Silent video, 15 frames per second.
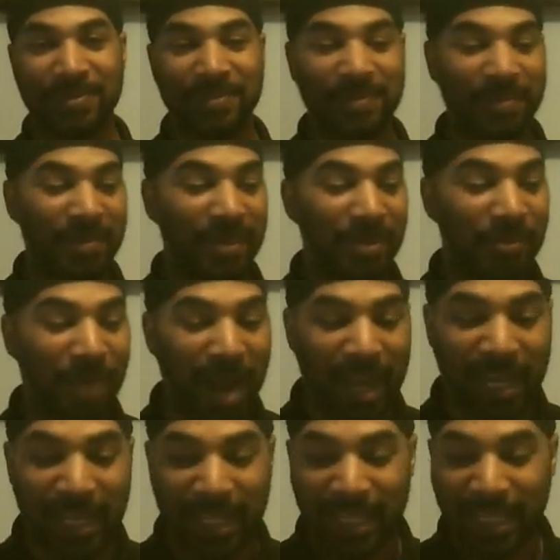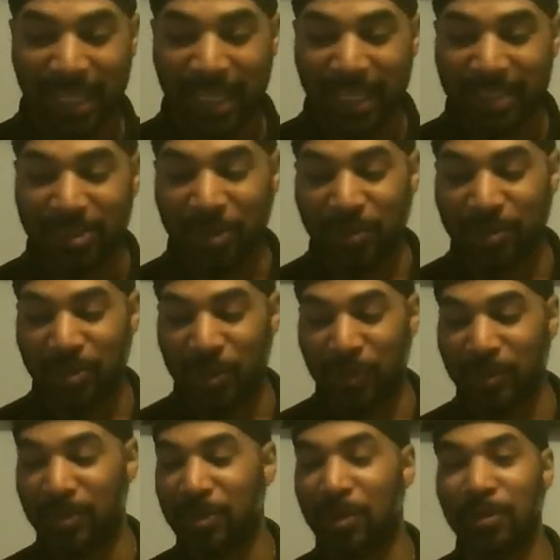Hallelujah. Right?
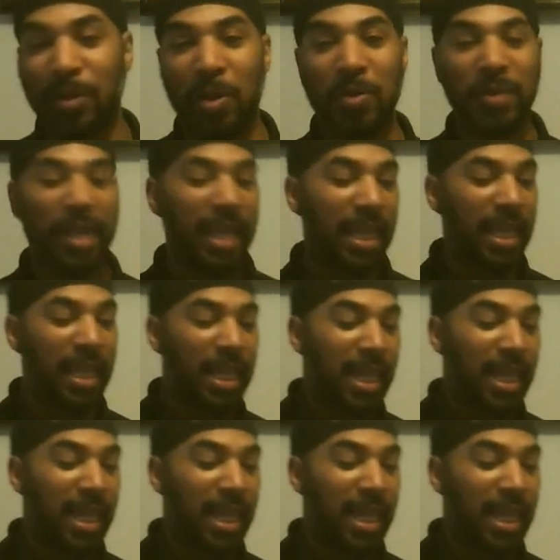So don't get